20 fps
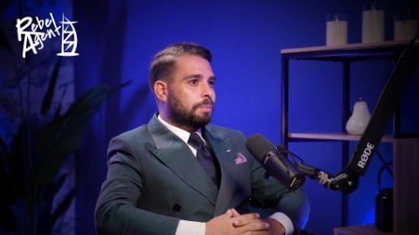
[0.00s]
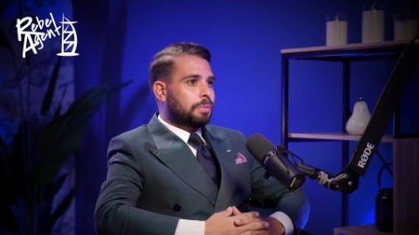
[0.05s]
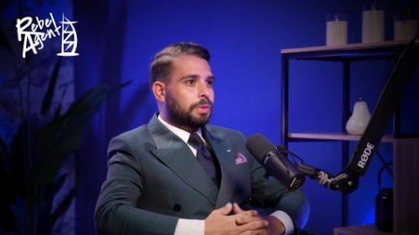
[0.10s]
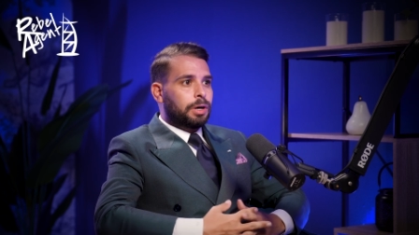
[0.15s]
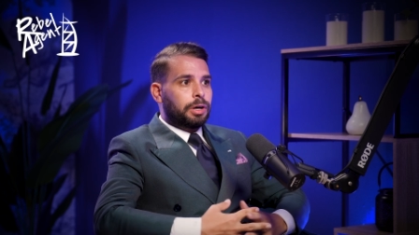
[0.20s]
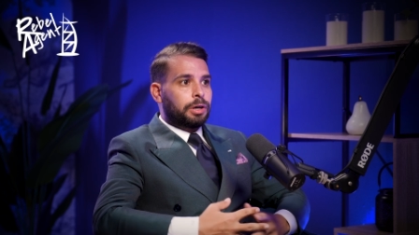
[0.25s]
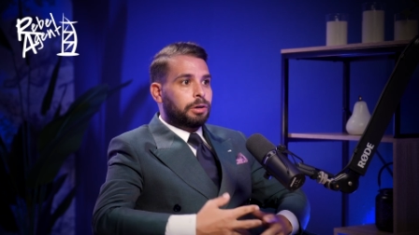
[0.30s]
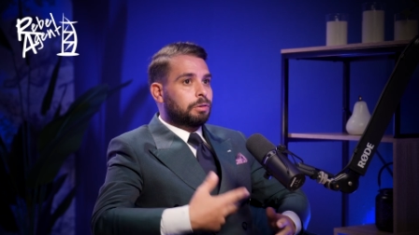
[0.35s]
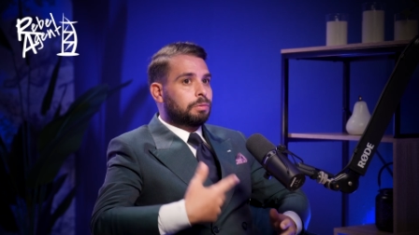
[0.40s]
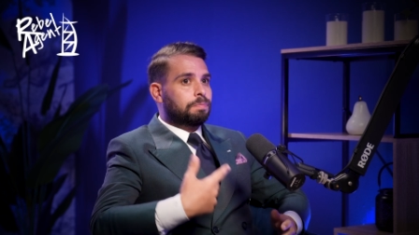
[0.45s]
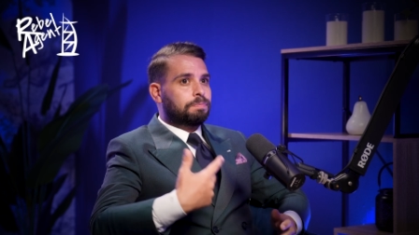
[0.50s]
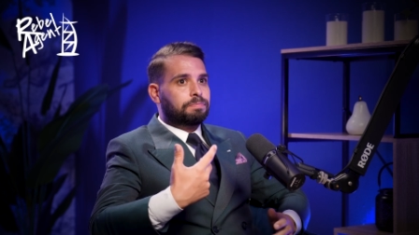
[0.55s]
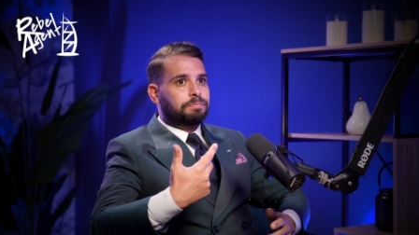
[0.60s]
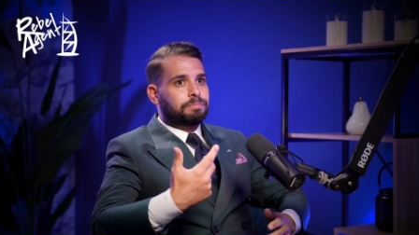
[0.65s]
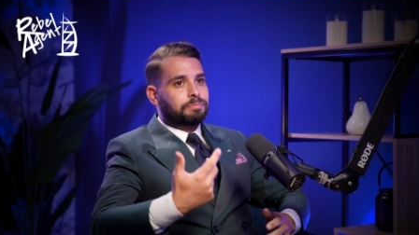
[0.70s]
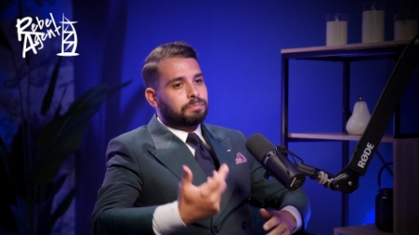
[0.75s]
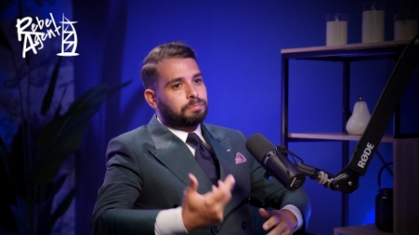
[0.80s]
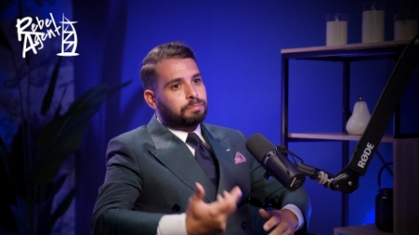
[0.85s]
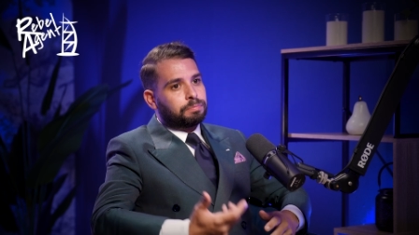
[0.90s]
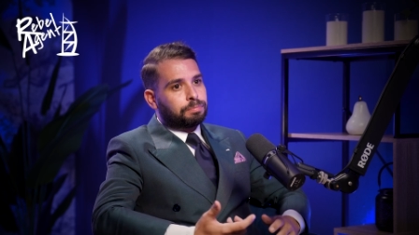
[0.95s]
that are
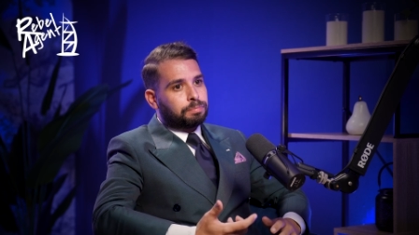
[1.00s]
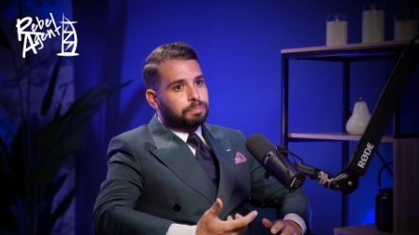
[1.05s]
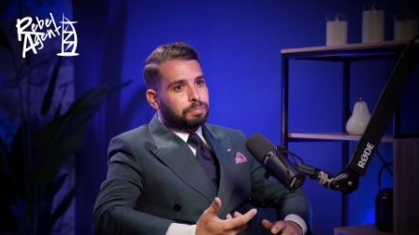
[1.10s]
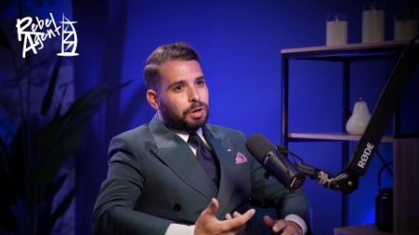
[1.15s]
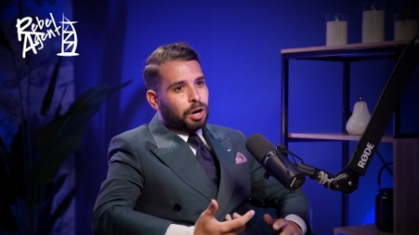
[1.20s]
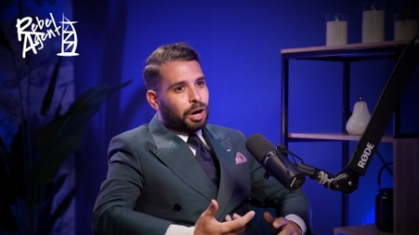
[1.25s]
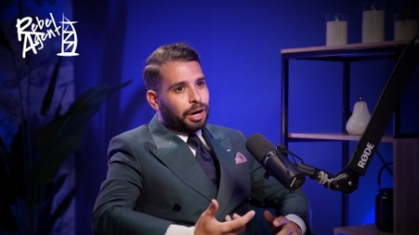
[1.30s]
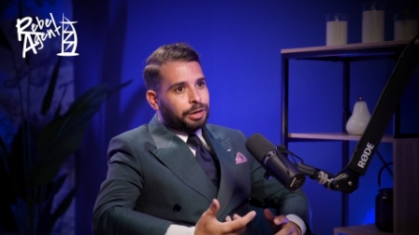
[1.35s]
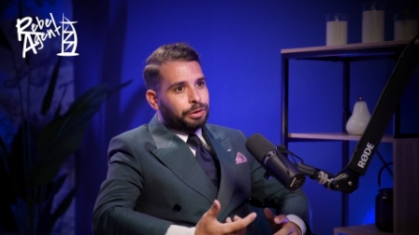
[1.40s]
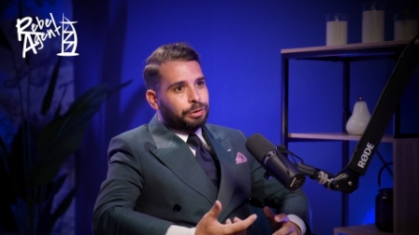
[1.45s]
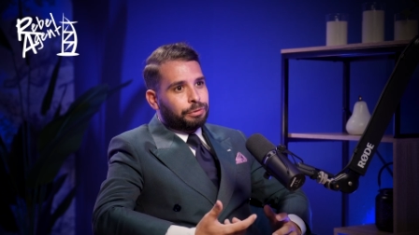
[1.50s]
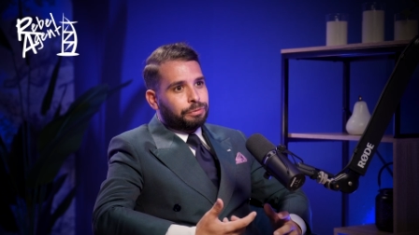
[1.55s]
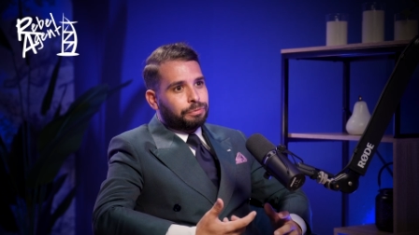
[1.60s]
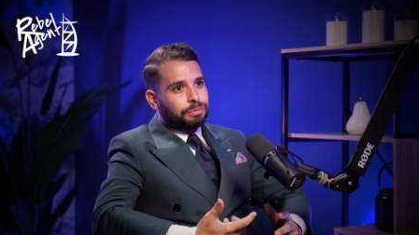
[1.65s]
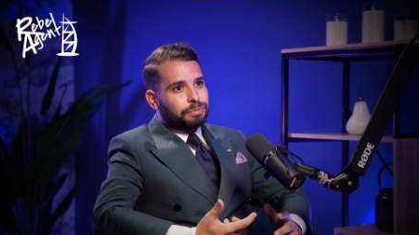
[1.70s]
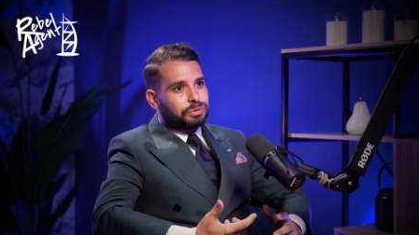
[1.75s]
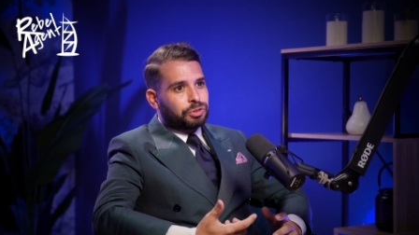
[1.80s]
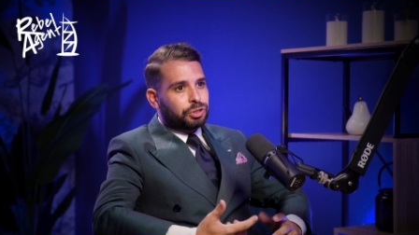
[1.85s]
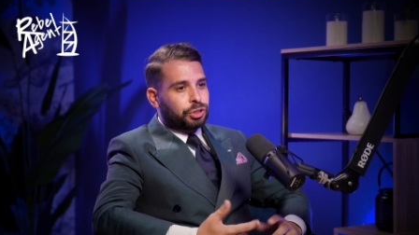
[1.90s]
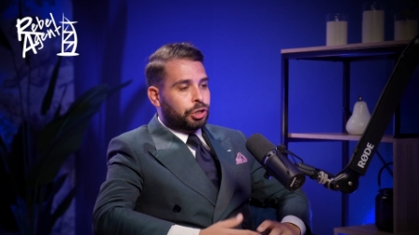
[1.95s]
kind
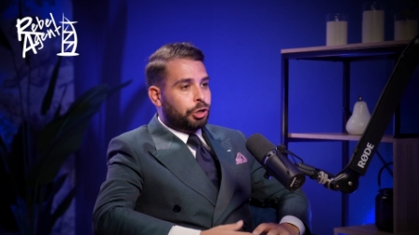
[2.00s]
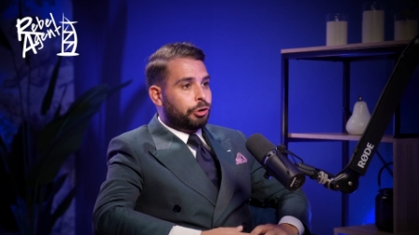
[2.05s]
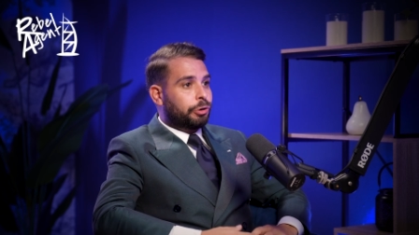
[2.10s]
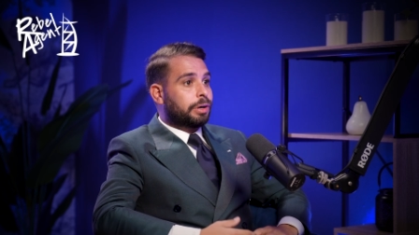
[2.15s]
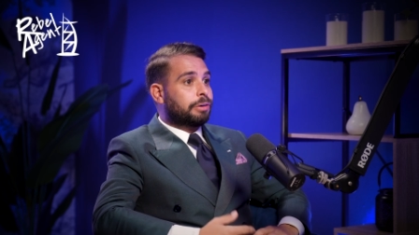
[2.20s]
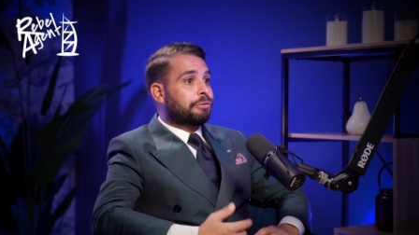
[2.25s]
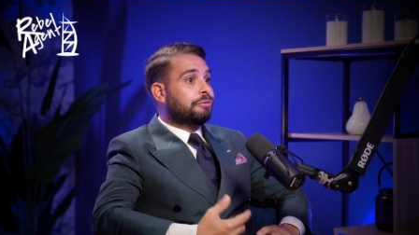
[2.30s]
of securing